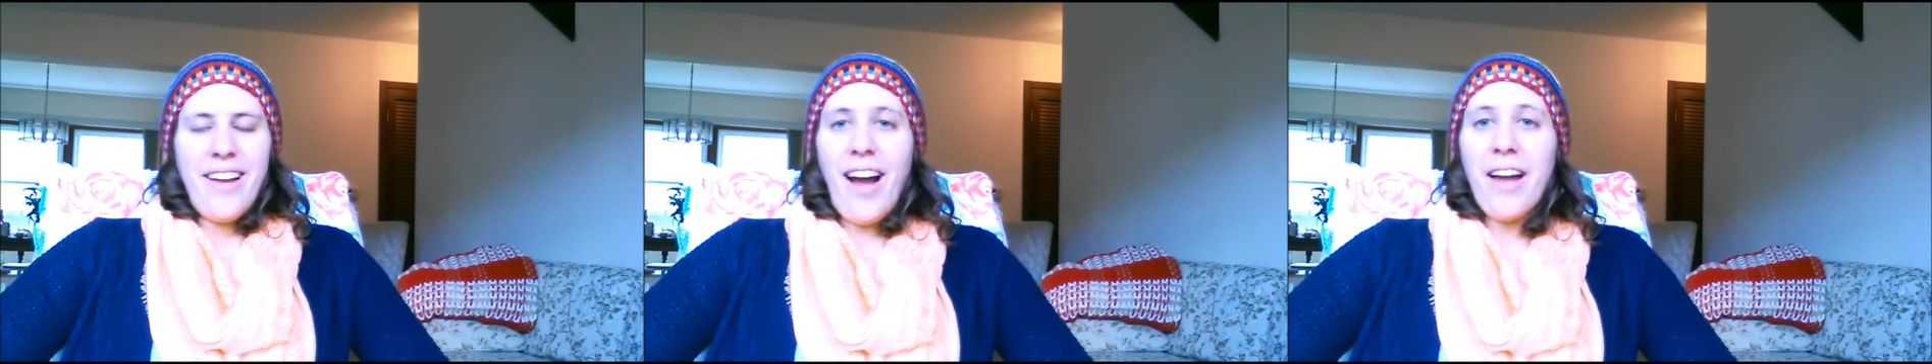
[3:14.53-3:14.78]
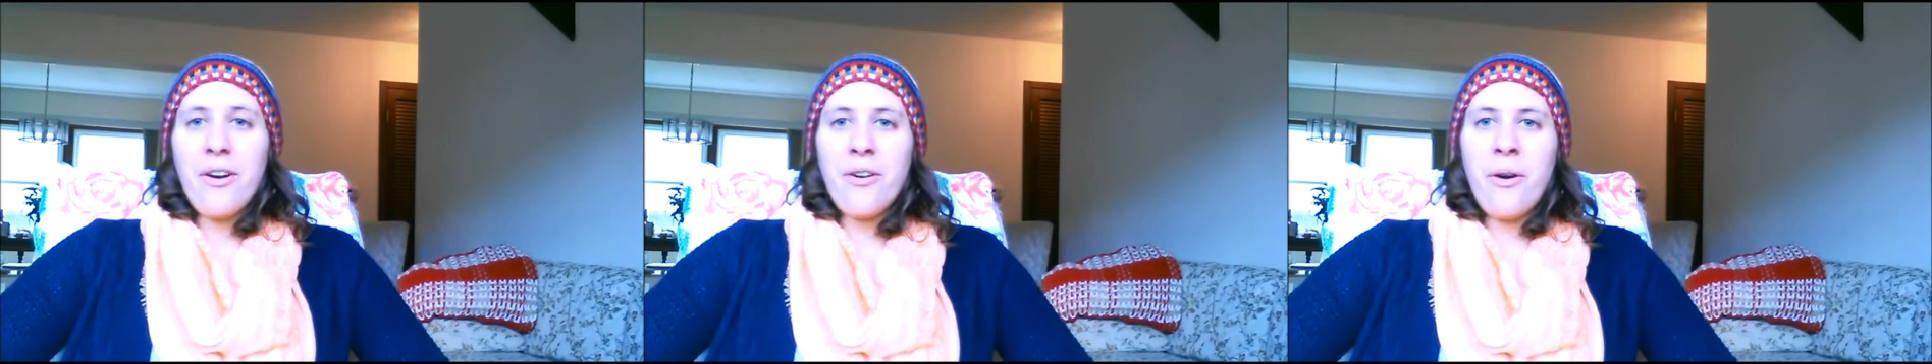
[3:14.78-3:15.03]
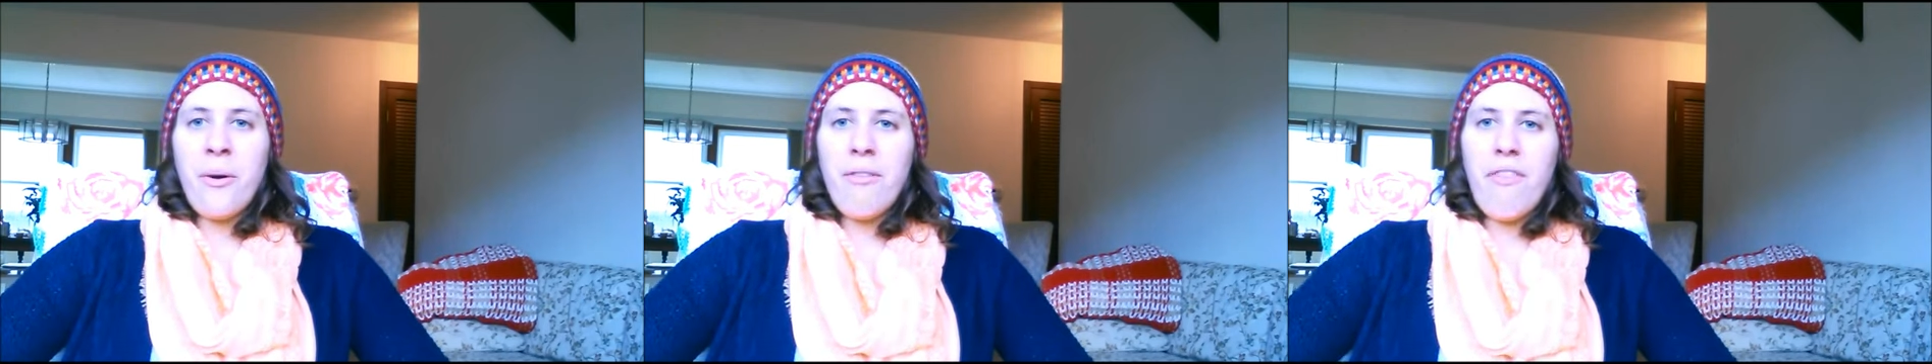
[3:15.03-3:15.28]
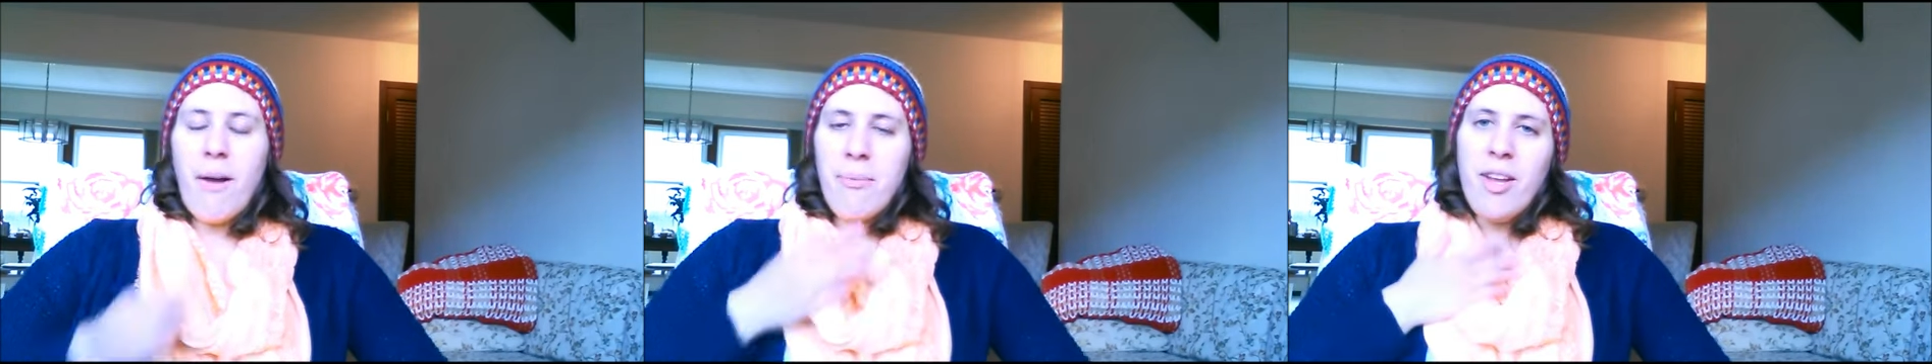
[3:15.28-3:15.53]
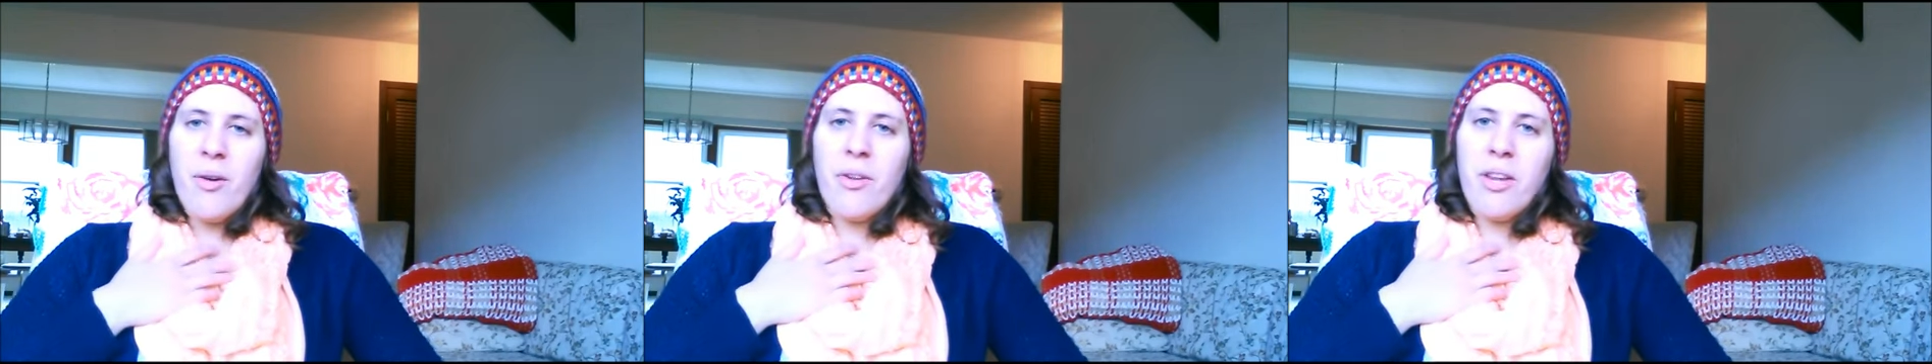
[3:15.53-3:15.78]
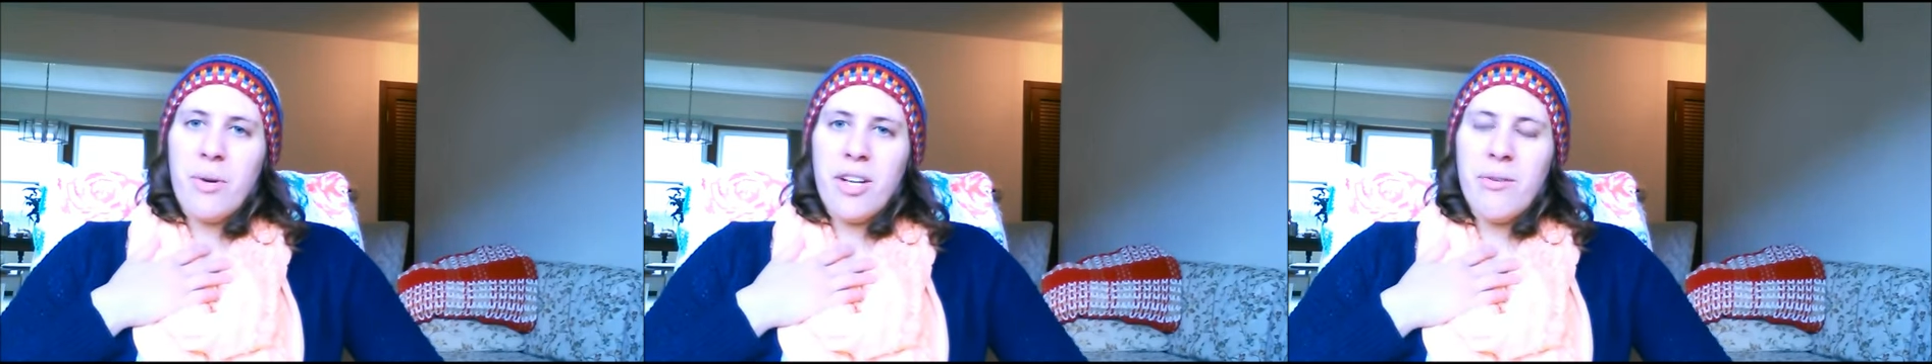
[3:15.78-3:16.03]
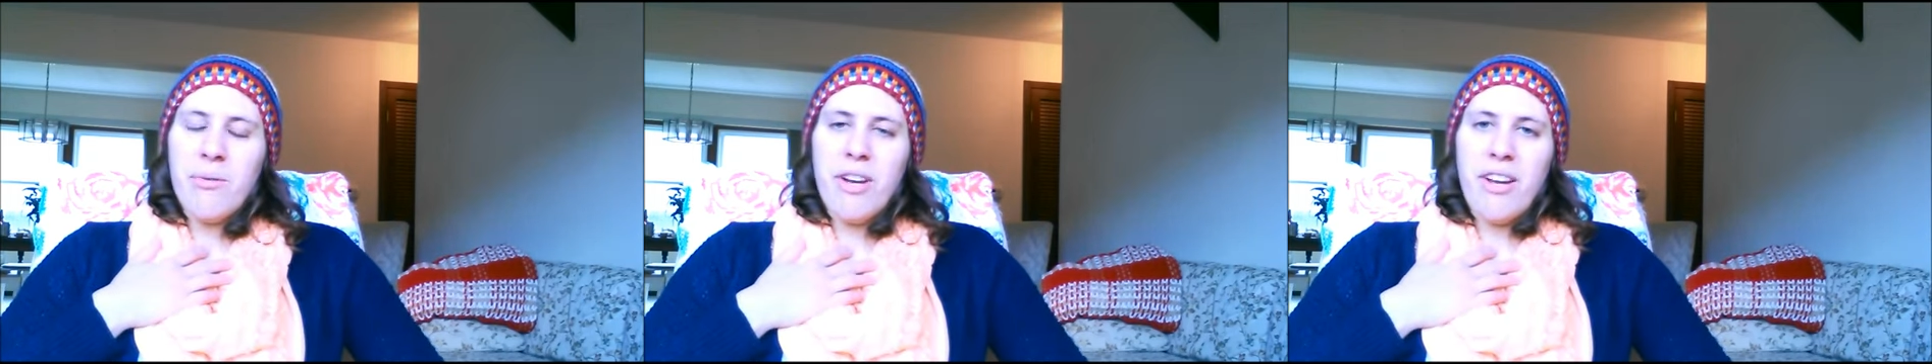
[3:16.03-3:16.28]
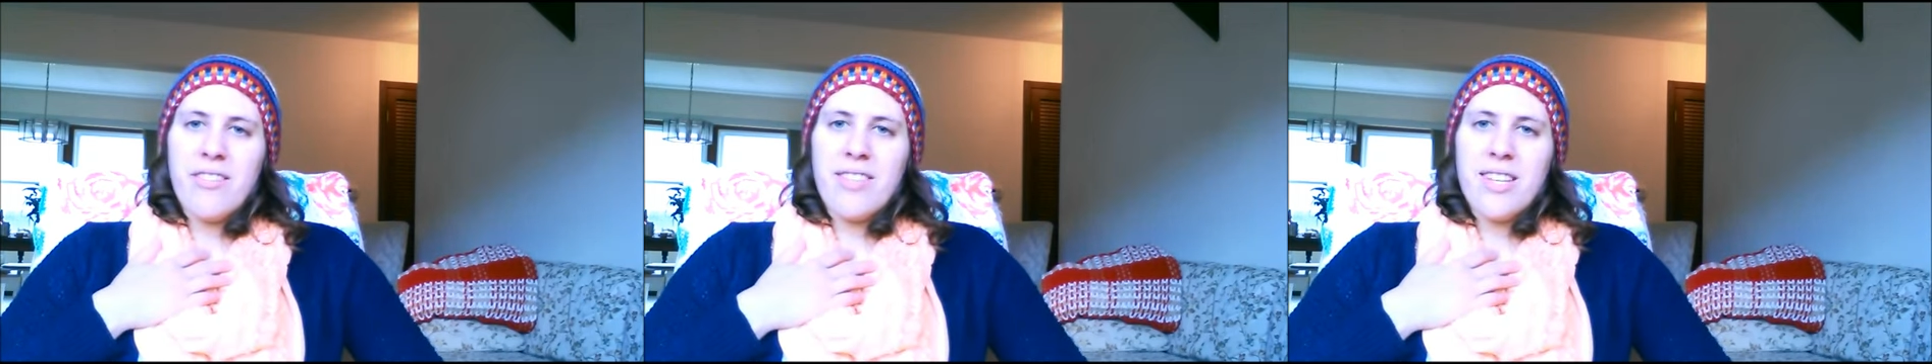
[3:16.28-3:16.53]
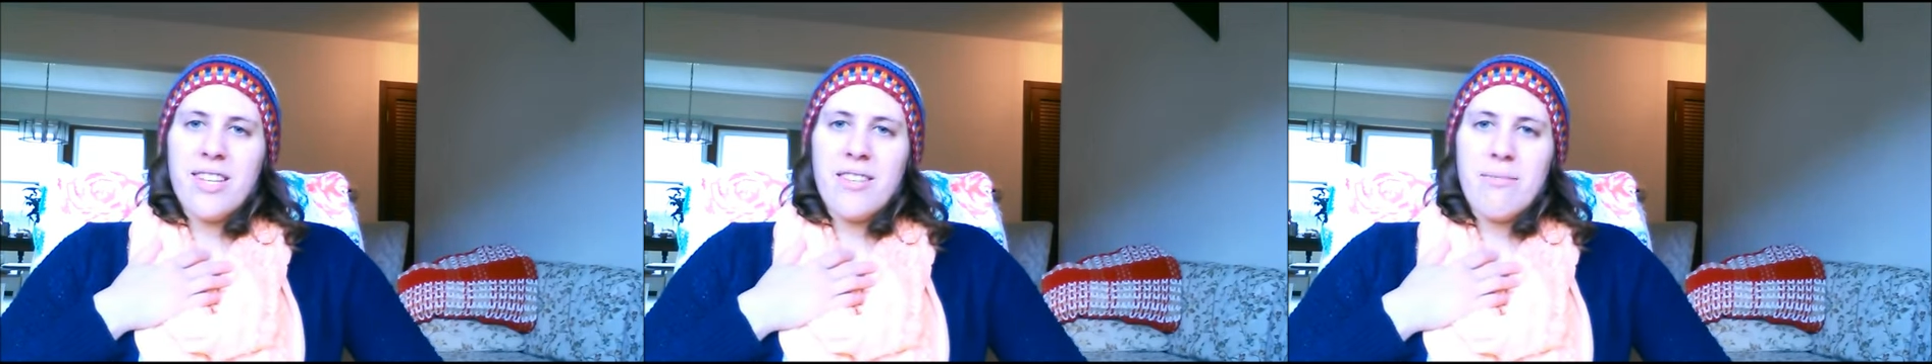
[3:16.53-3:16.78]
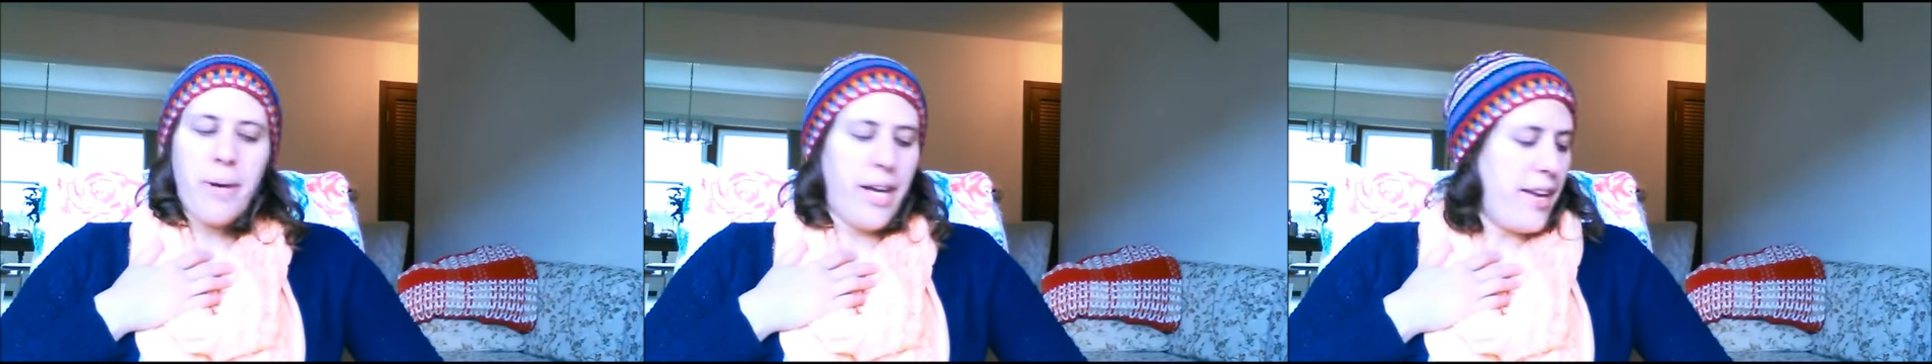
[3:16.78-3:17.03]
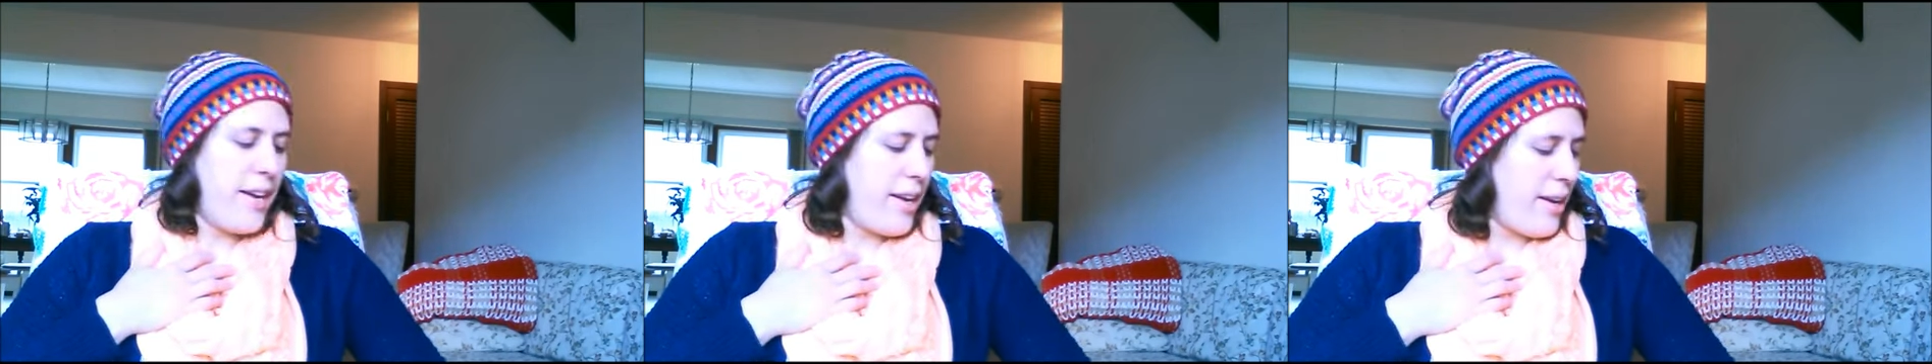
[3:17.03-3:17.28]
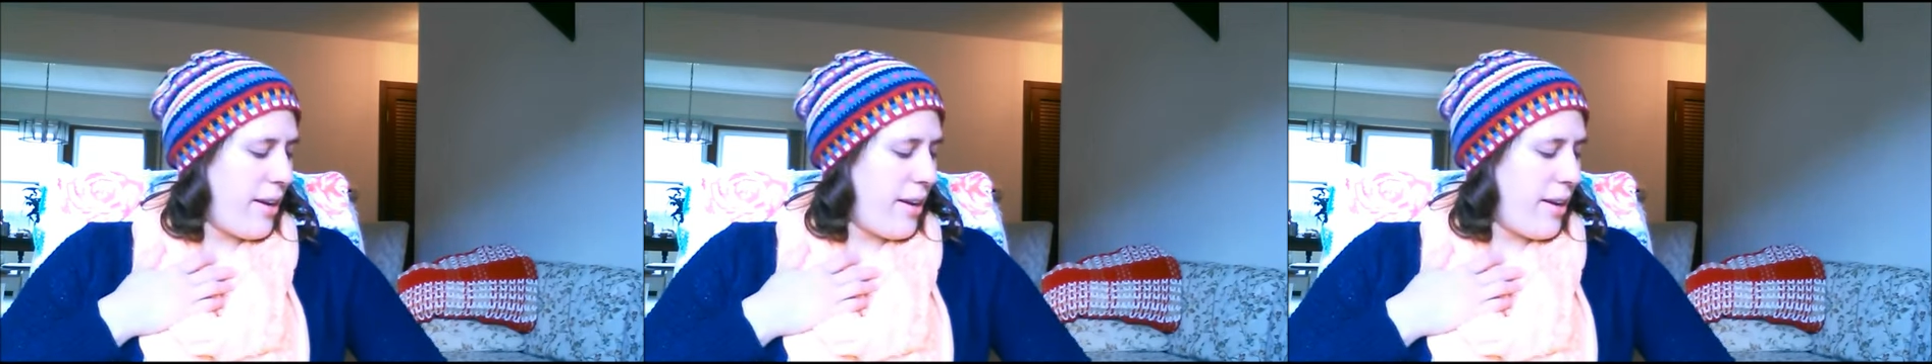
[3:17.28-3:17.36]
I don't know if I'm the only one who does this, but